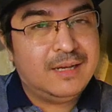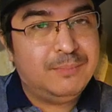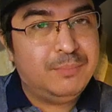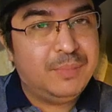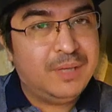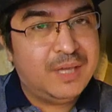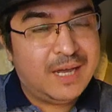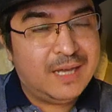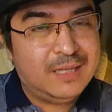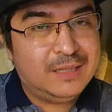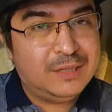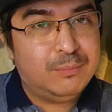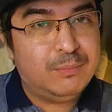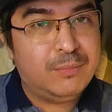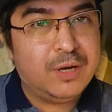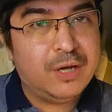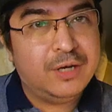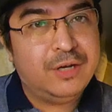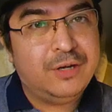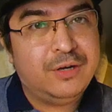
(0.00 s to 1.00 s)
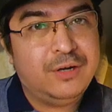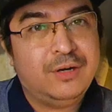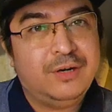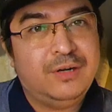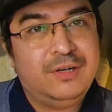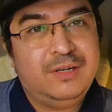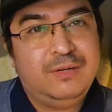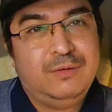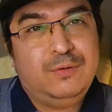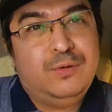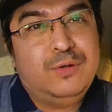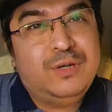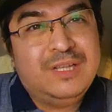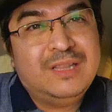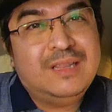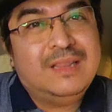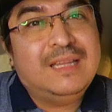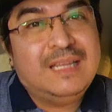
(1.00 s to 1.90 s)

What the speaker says: behind the monitor could at